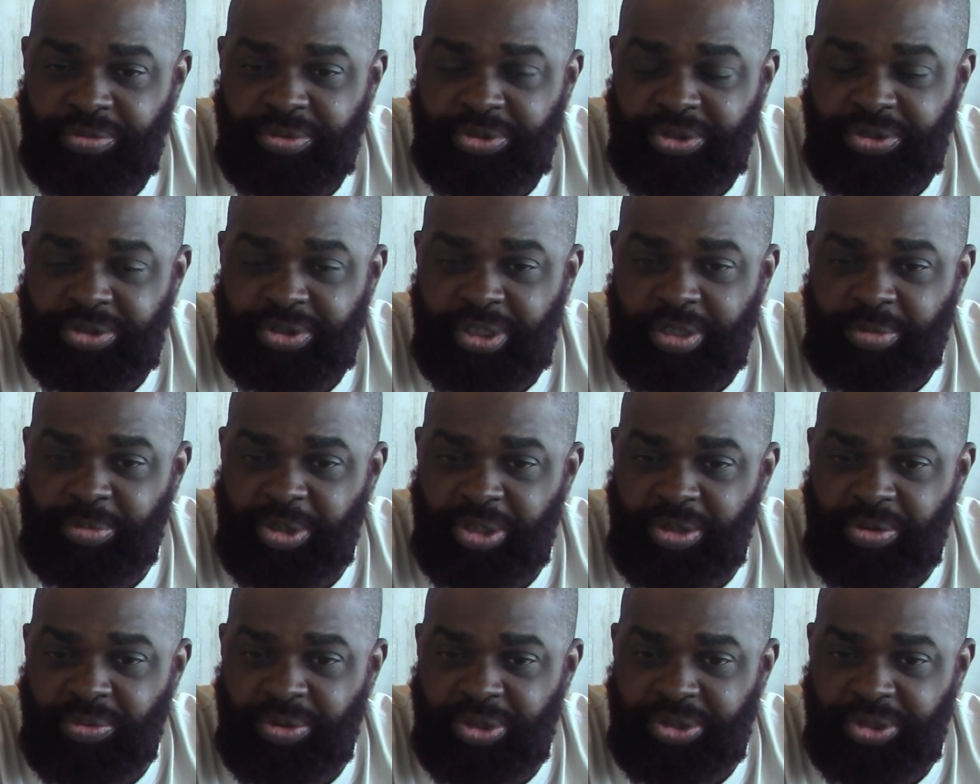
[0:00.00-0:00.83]
We just
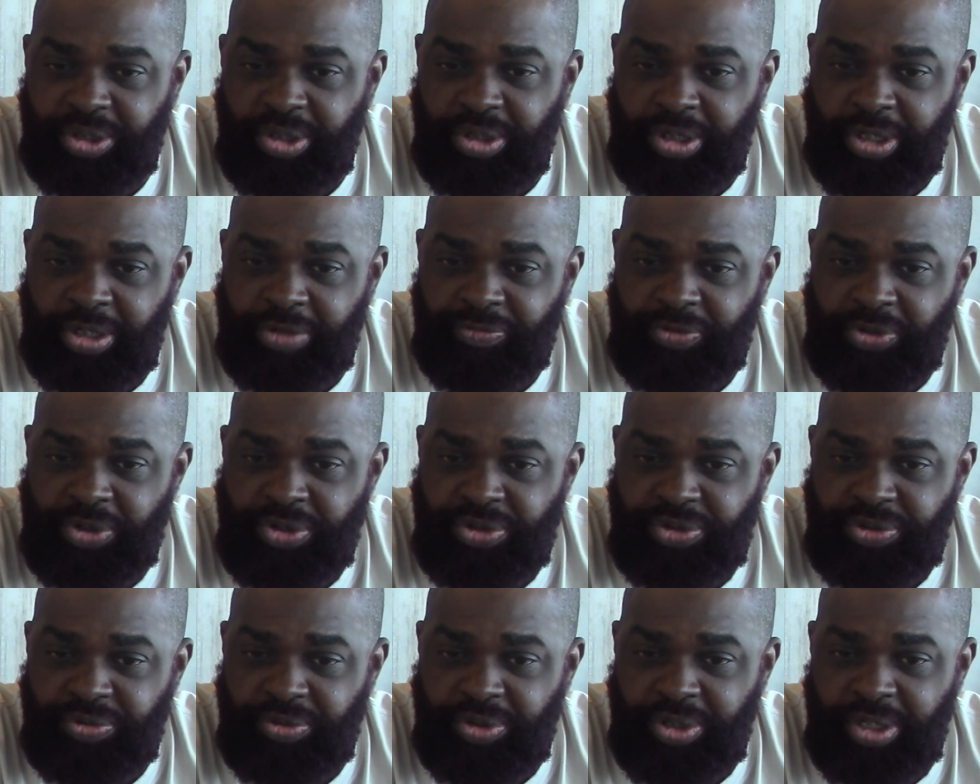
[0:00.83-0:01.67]
celebrated our 1-year
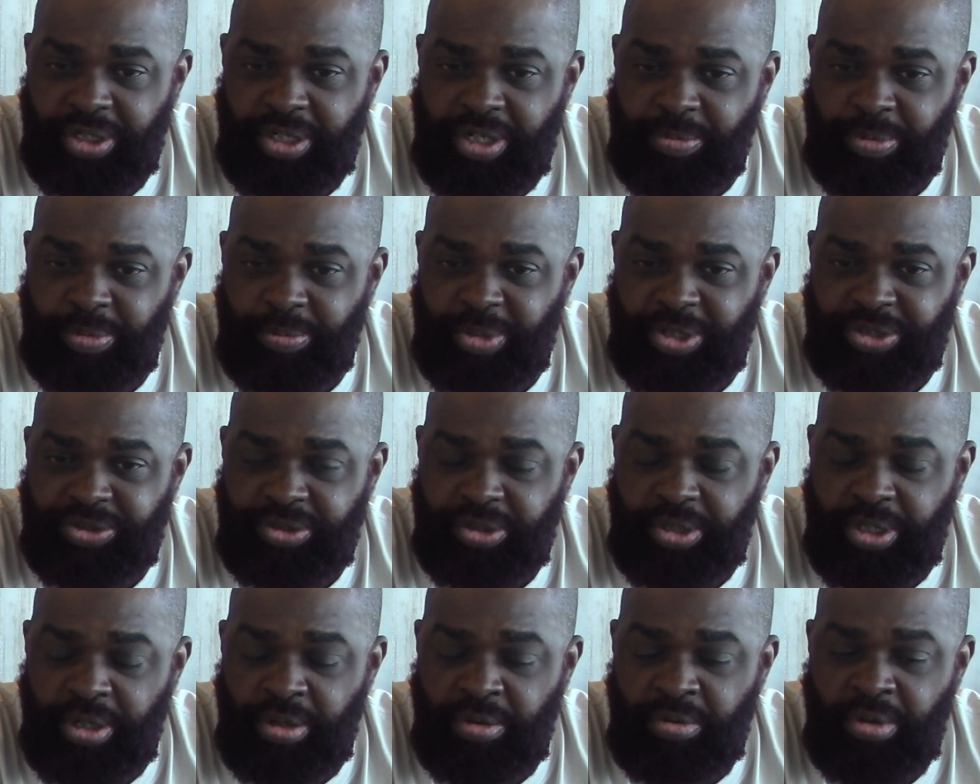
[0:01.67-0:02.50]
anniversary a couple months
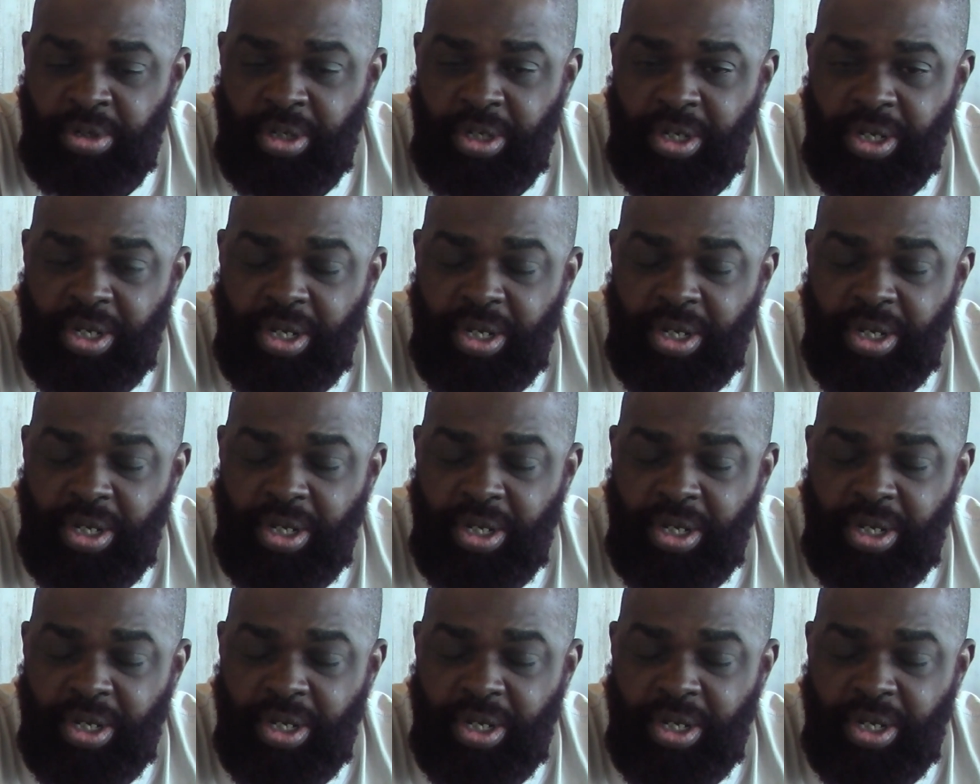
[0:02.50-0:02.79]
ago.